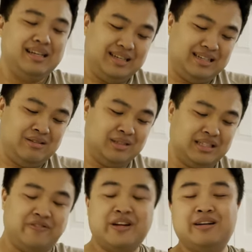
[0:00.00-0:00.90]
uh, once
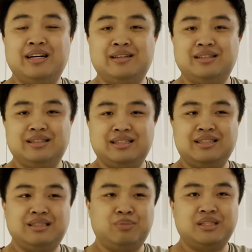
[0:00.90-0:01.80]
I figure out like
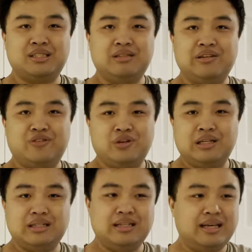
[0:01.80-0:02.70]
the split screen for
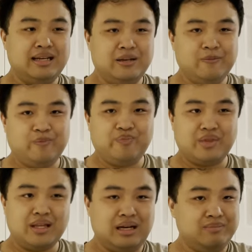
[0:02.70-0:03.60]
it, then
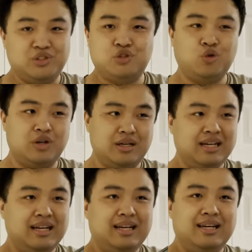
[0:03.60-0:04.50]
I'm sure
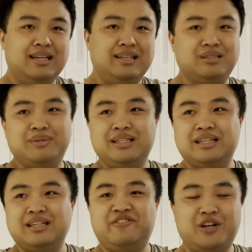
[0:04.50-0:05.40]
this will be
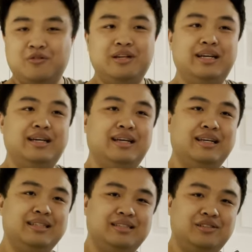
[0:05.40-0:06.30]
like a fun way
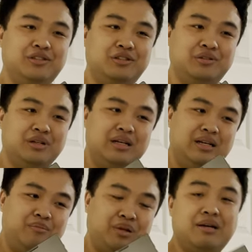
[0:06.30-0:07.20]
to
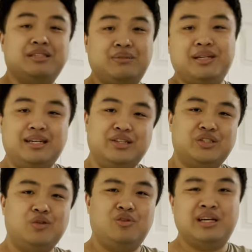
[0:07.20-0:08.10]
play with someone
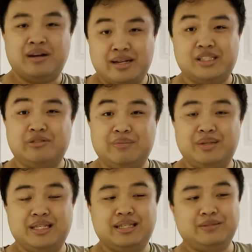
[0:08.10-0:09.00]
else without any screen
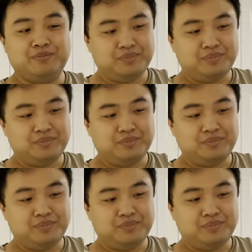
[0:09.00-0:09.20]
peeking.